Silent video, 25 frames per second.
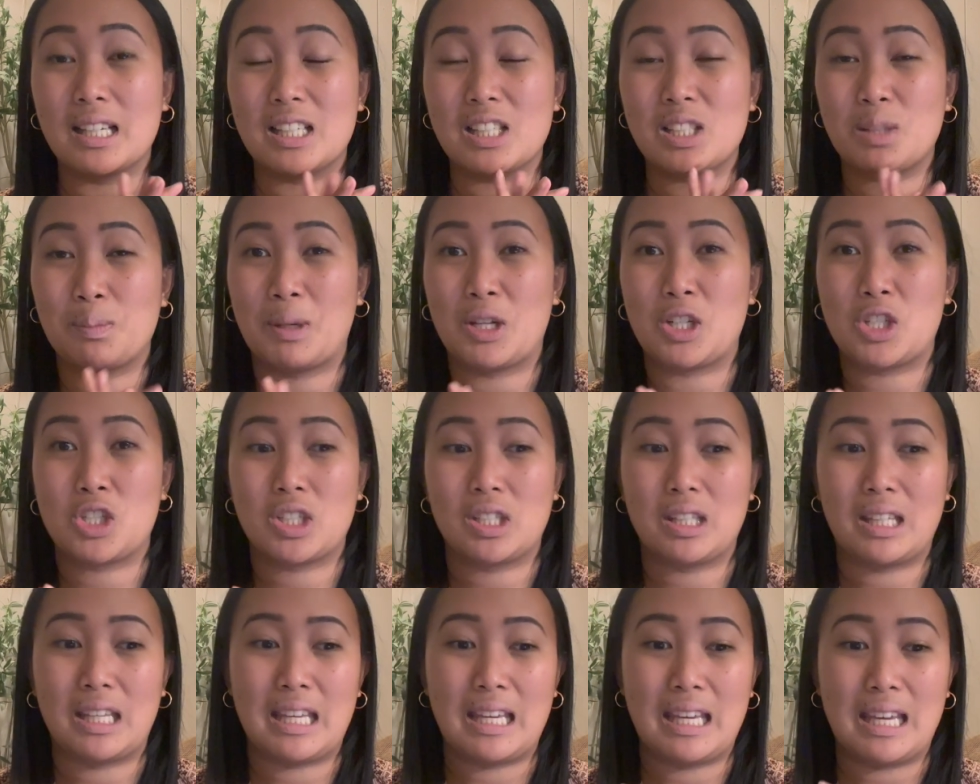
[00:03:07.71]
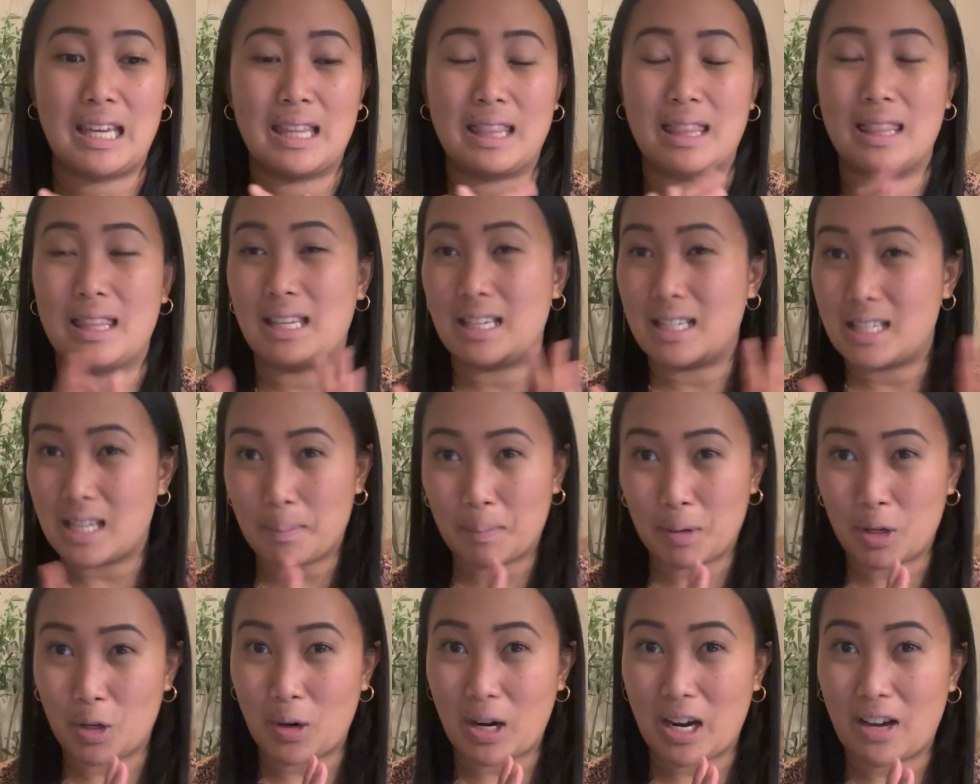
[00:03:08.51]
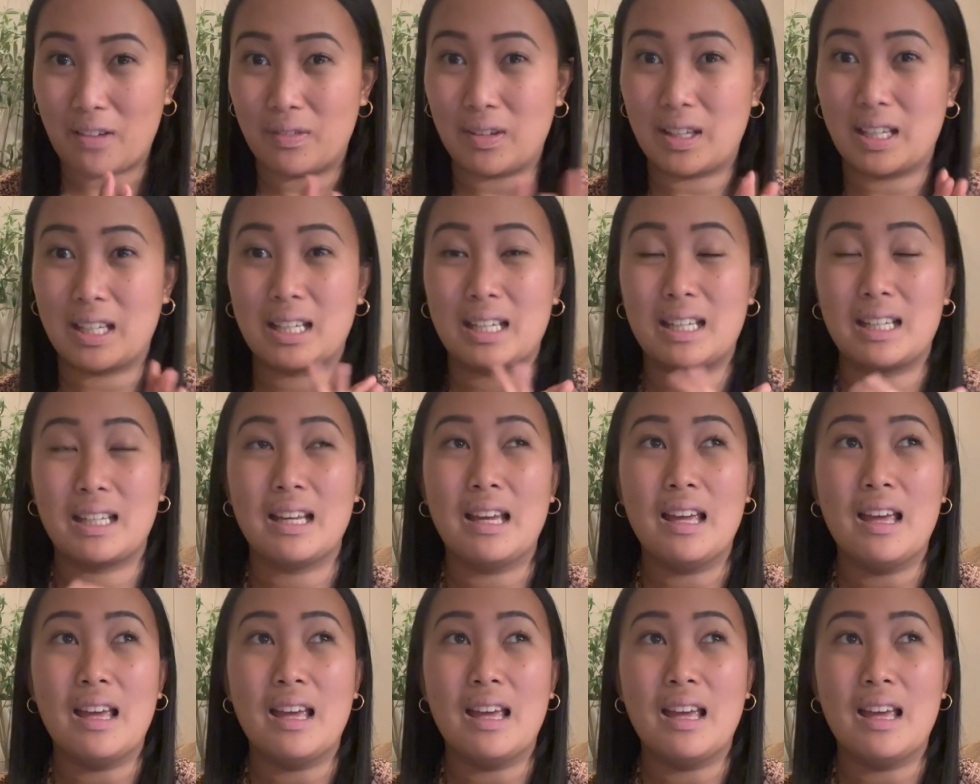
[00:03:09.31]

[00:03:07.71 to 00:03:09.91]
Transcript: especially in the demographic